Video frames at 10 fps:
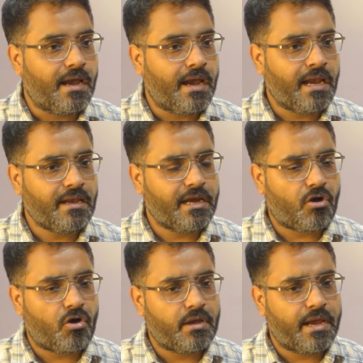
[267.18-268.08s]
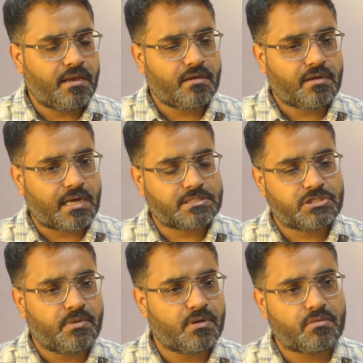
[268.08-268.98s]
And the
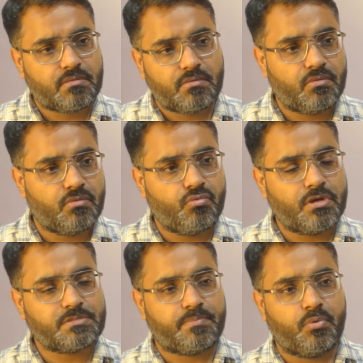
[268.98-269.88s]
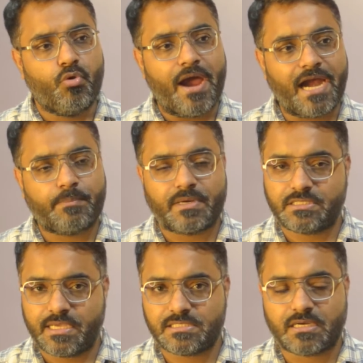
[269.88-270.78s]
customer who had
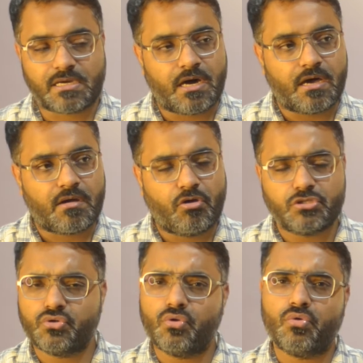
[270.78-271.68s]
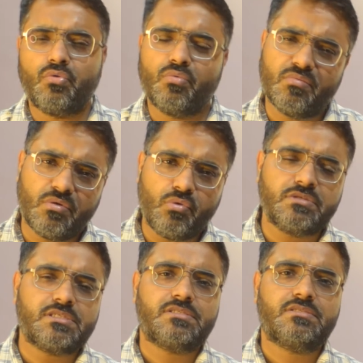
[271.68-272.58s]
purchased the car also
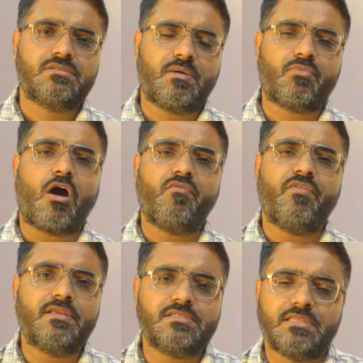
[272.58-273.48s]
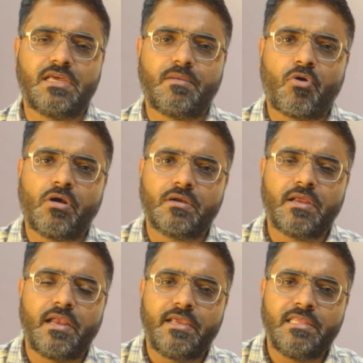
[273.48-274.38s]
loses some confidence in that product
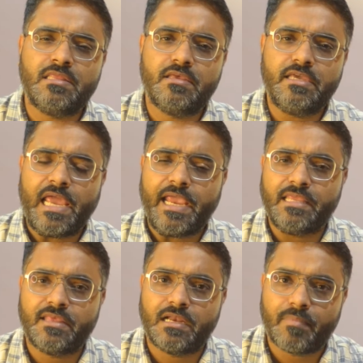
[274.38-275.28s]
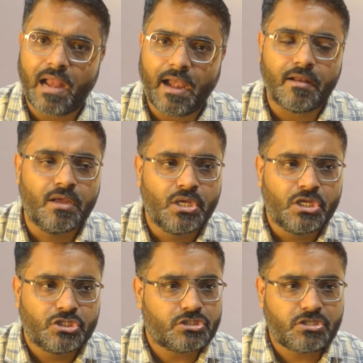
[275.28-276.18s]
and in that brand.
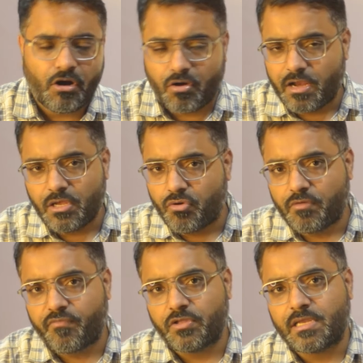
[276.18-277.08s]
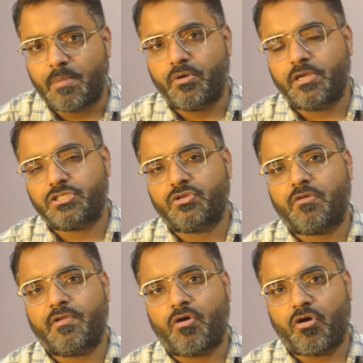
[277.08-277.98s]
So it's not really good for the reputation
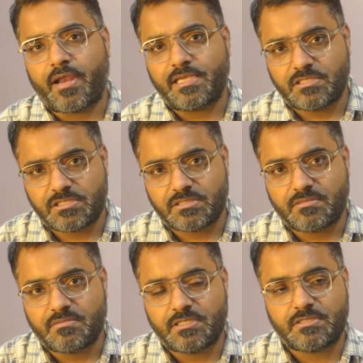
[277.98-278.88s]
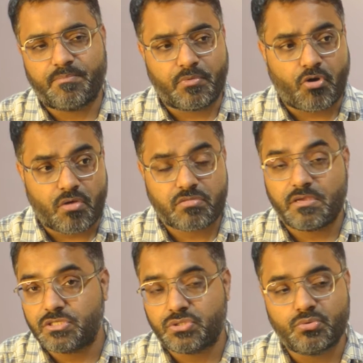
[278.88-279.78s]
of an organization. It's a cost
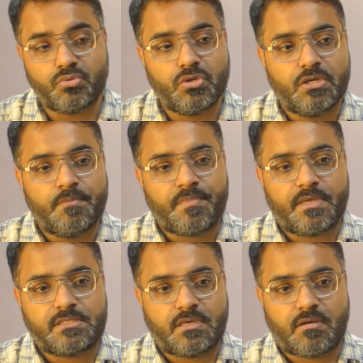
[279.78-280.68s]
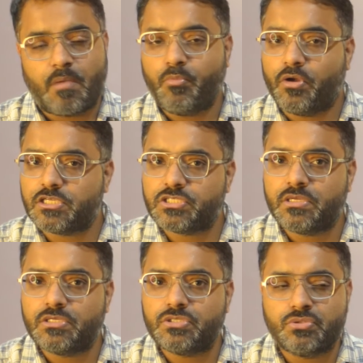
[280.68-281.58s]
issue, it's a reputation
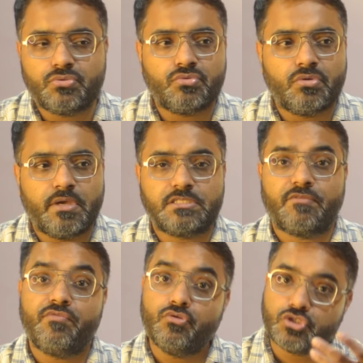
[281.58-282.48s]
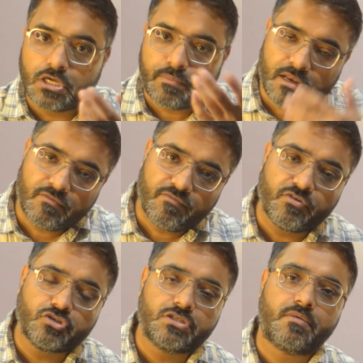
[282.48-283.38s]
issue, it's a future
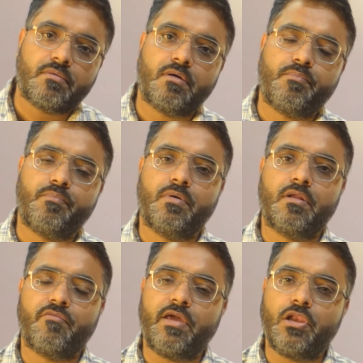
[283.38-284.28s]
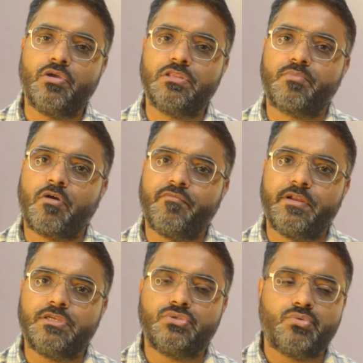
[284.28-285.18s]
revenue and the profit
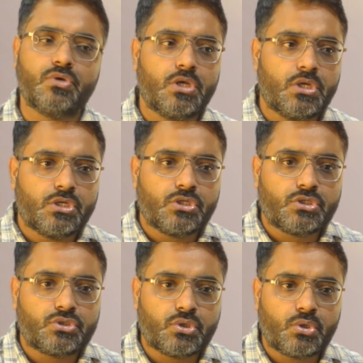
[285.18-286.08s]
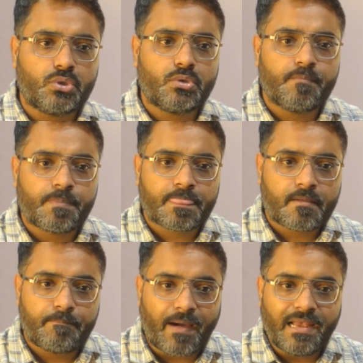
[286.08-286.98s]
issue. So
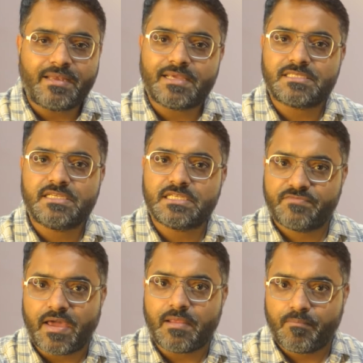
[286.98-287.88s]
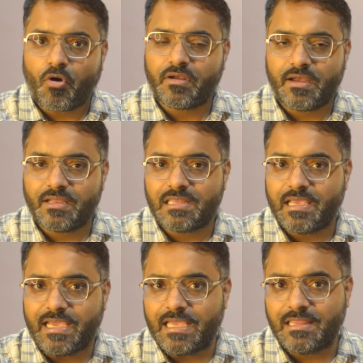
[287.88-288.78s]
pilot testing is very
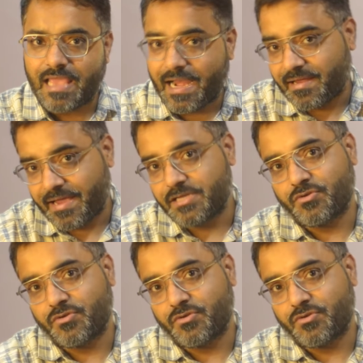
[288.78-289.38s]
important in that case.